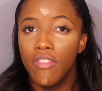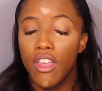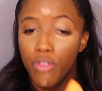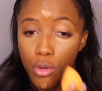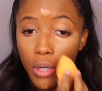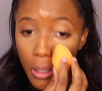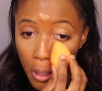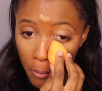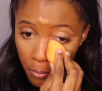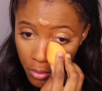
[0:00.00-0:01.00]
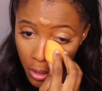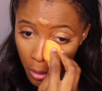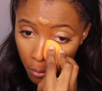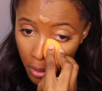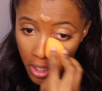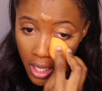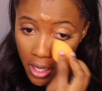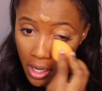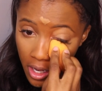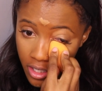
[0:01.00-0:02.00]
If you are, you know,
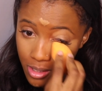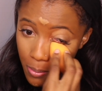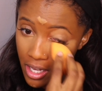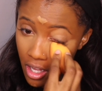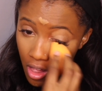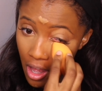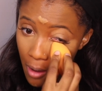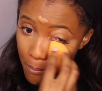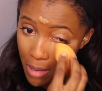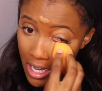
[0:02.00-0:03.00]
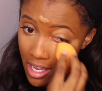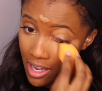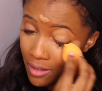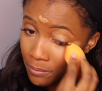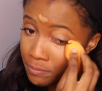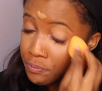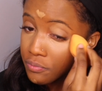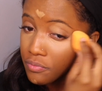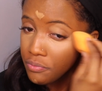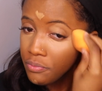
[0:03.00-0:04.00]
putting and spending a lot of money
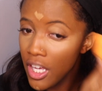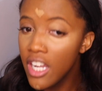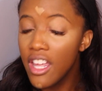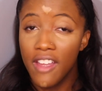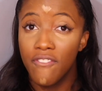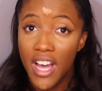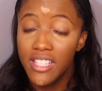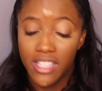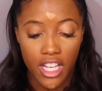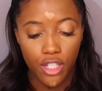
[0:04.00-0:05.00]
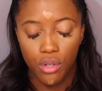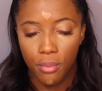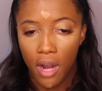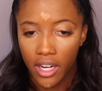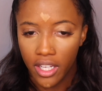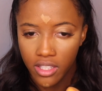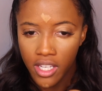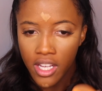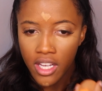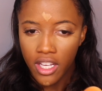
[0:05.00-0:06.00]
and investing into a product,
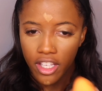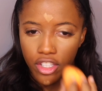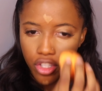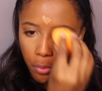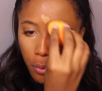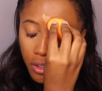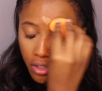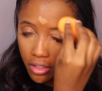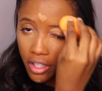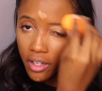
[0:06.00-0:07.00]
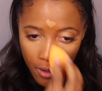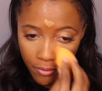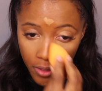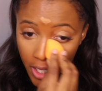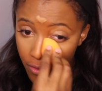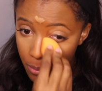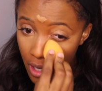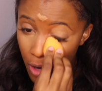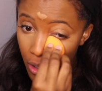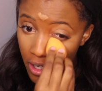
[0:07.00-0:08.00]
it should work. I feel like from
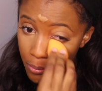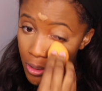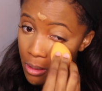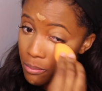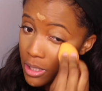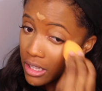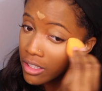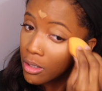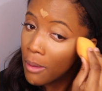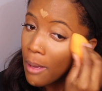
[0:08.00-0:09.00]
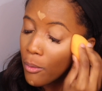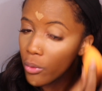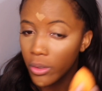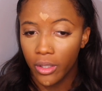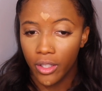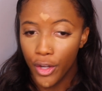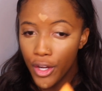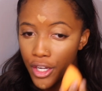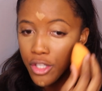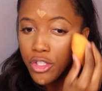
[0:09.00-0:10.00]
now on, I'm gonna be a little bit more
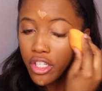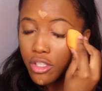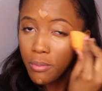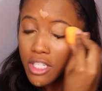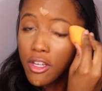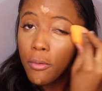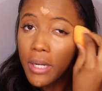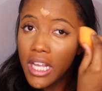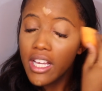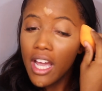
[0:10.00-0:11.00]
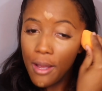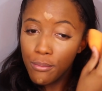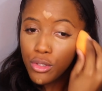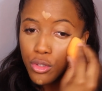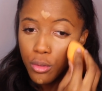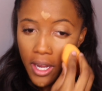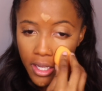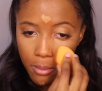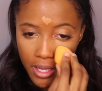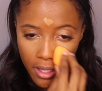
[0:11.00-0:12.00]
judgmental when it comes to
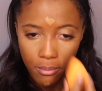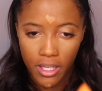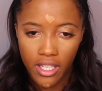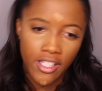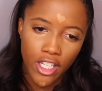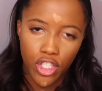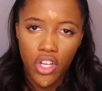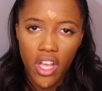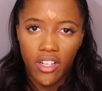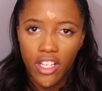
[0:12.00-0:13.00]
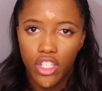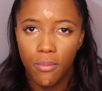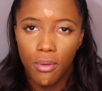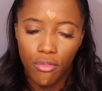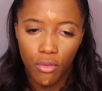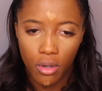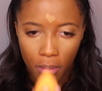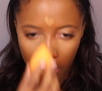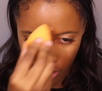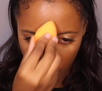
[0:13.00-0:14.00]
high-end makeup because it should. It should perform better.